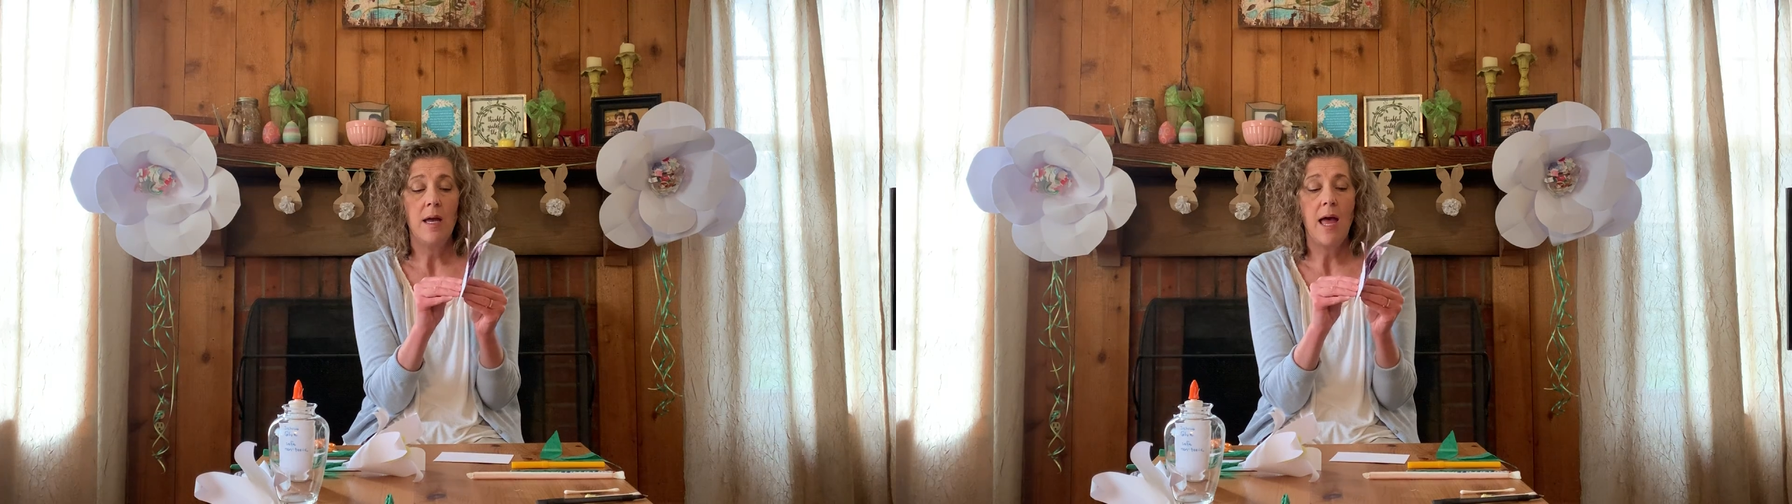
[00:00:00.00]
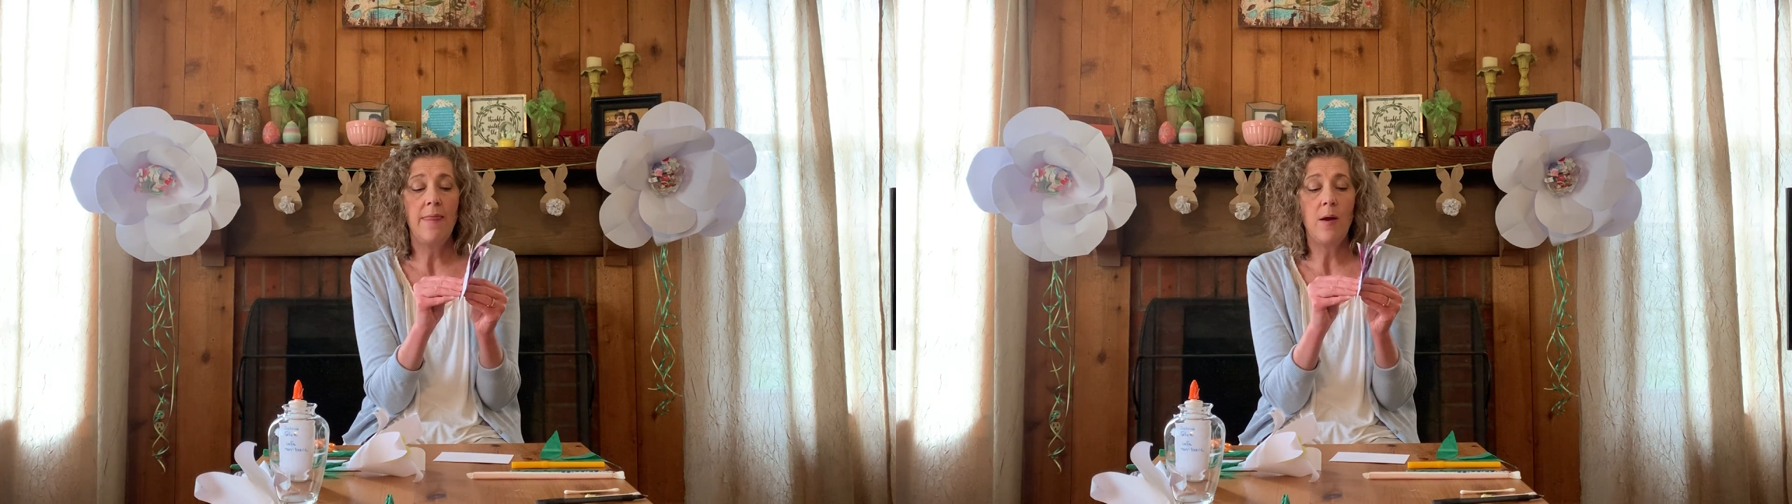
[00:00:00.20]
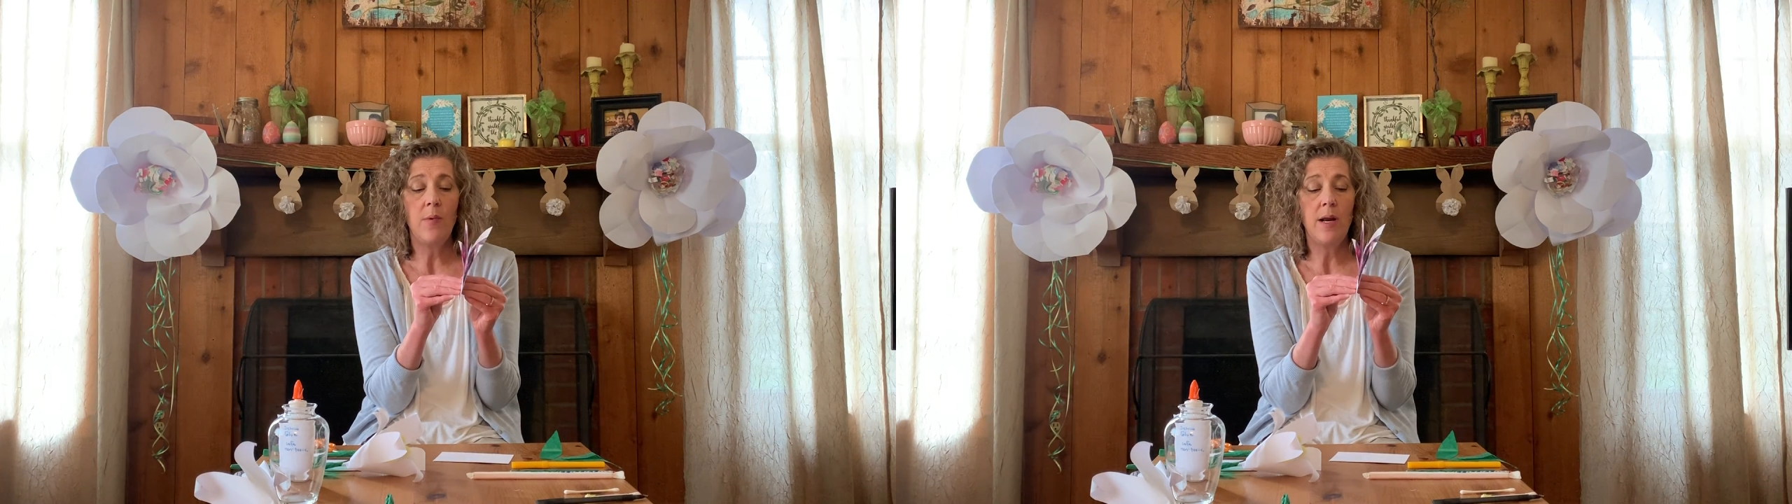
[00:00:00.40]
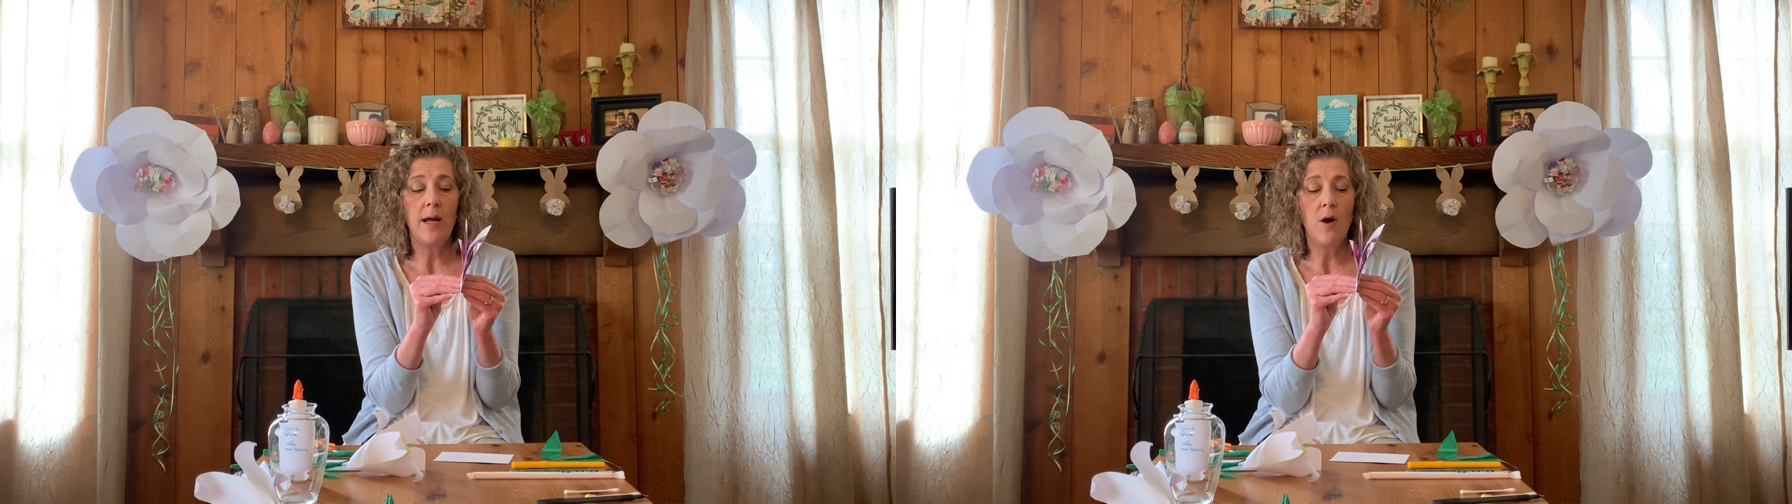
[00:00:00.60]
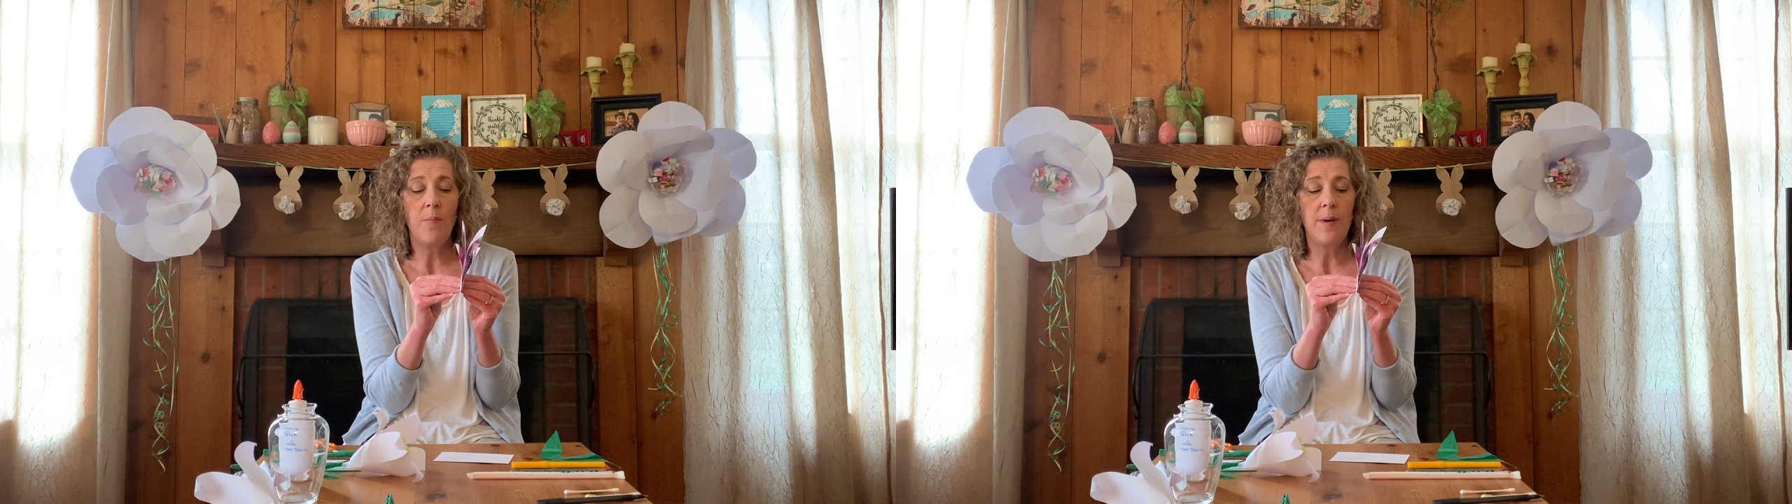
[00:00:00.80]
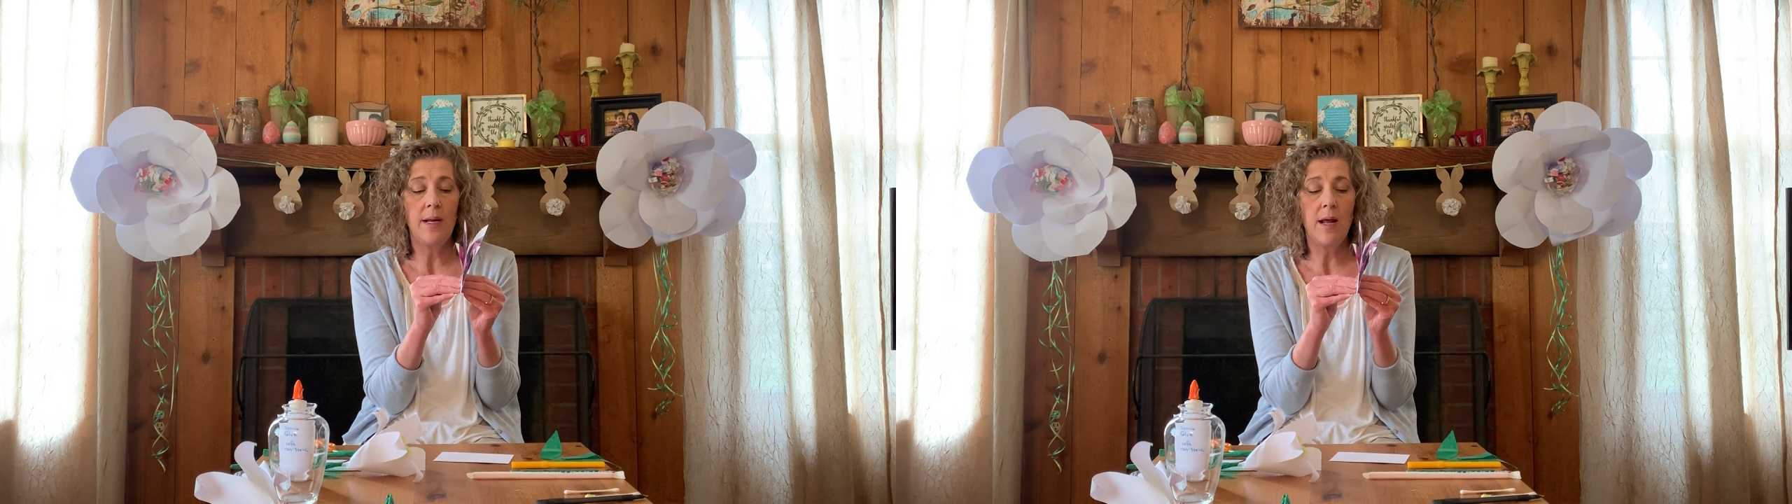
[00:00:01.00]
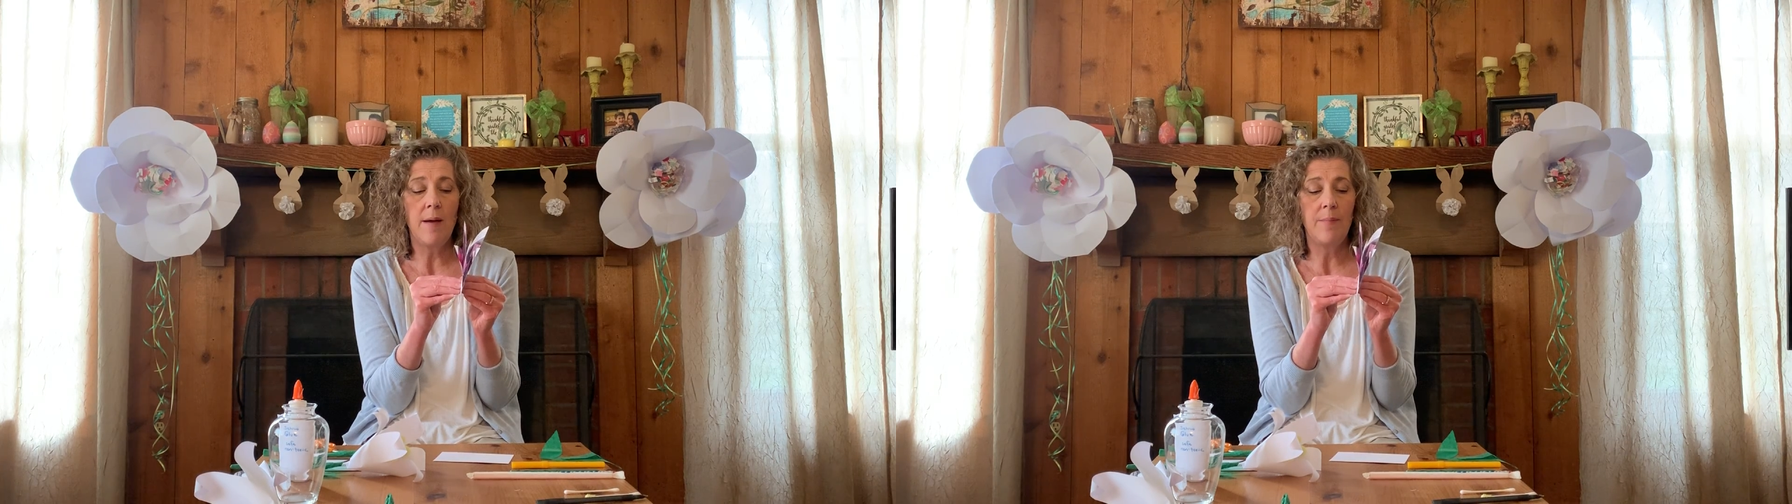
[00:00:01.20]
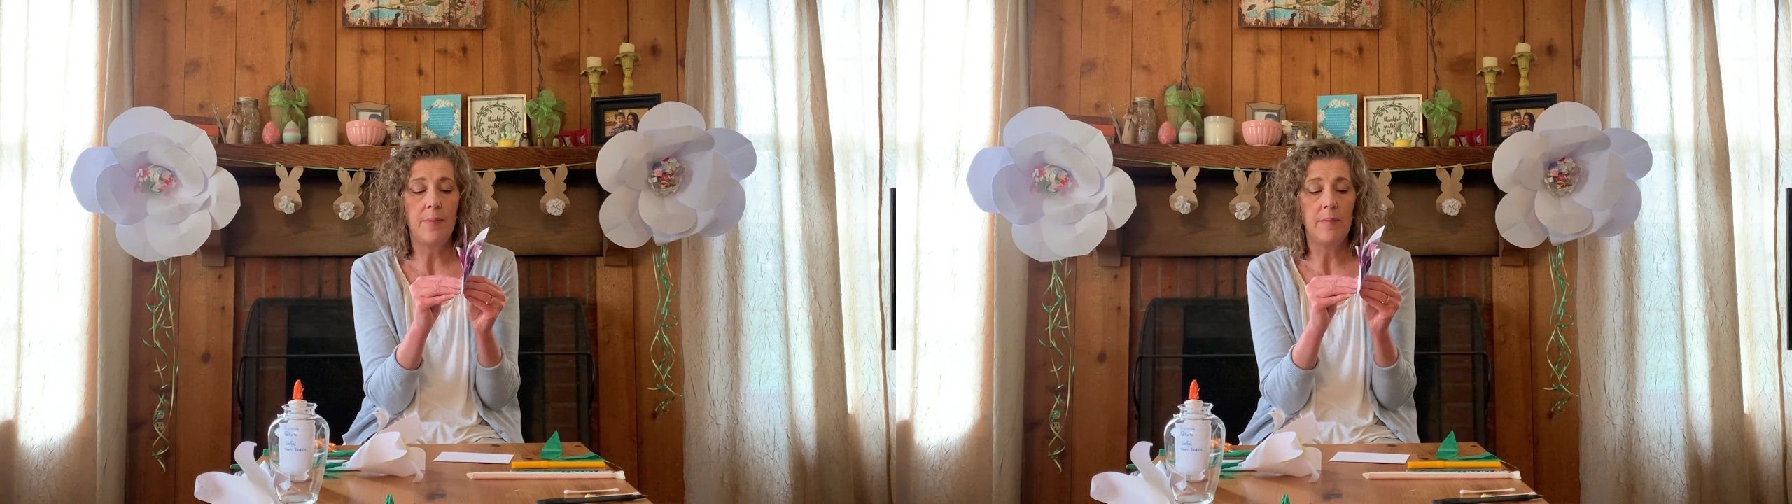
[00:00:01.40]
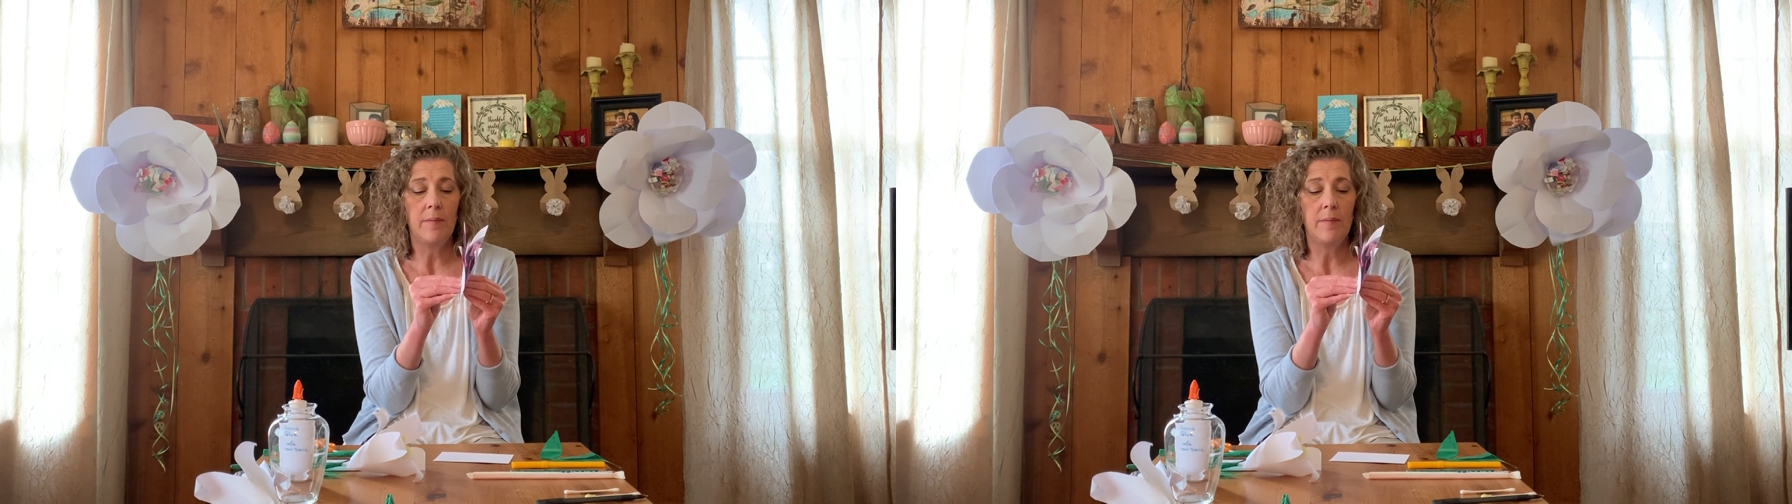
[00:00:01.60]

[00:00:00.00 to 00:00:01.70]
and then when I open it up,